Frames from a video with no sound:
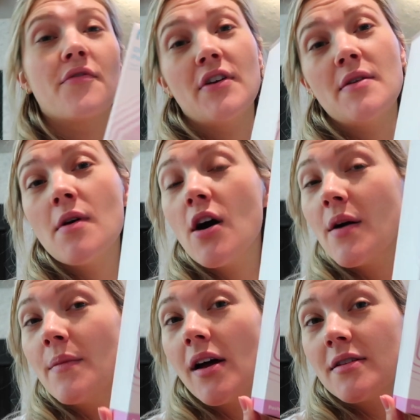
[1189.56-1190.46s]
Frida
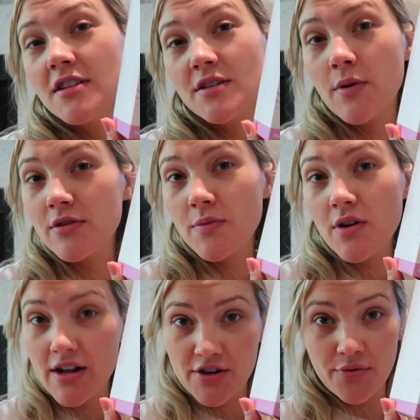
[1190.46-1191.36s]
Mom disposable
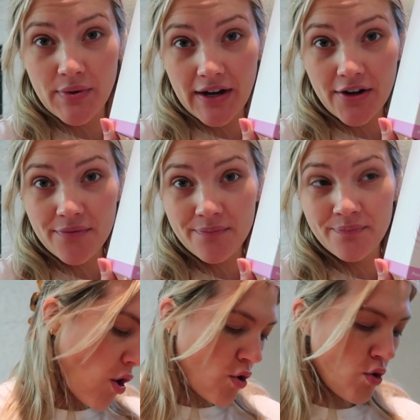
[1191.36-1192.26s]
underwear.
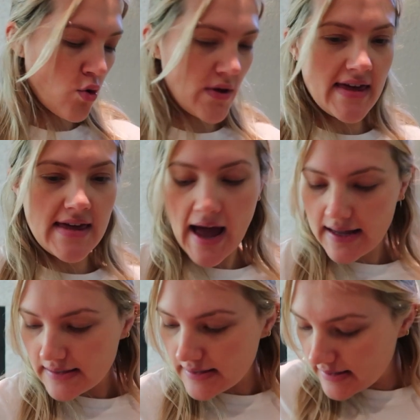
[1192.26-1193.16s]
Oh yes.
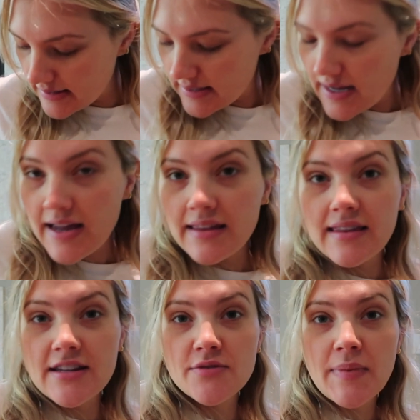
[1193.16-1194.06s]

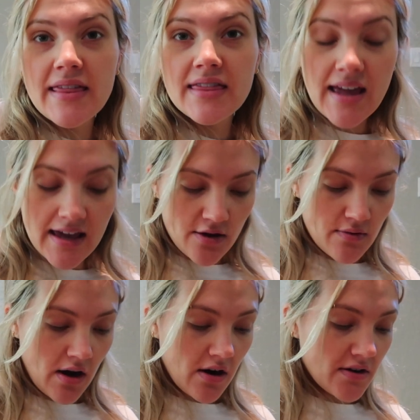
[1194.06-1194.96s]
These are my thank you
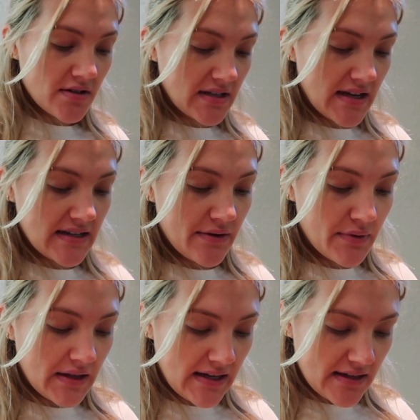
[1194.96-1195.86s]
cards because I
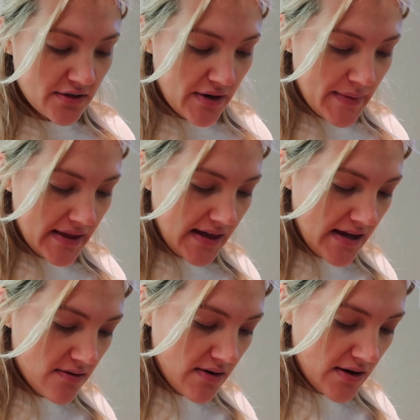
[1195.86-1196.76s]
really need to write my
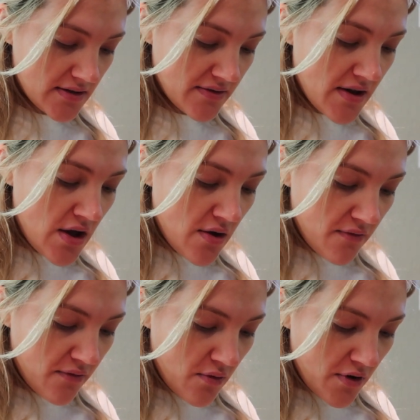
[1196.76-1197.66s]
thank you cards
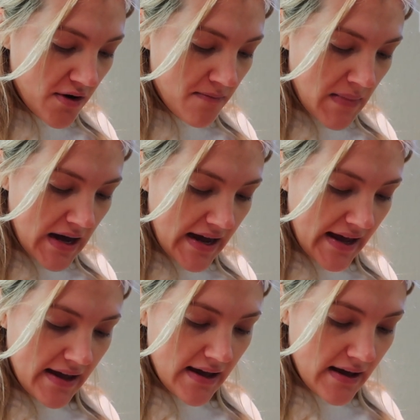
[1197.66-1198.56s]
for
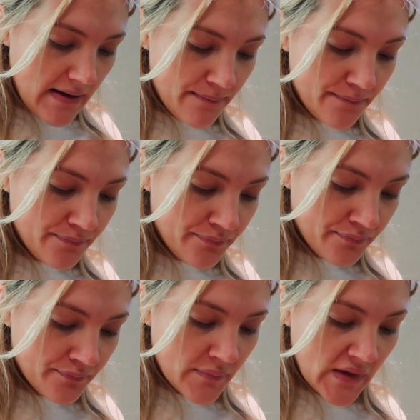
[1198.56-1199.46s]
my um,
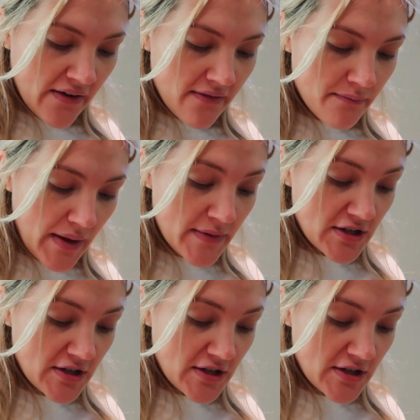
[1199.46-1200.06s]
baby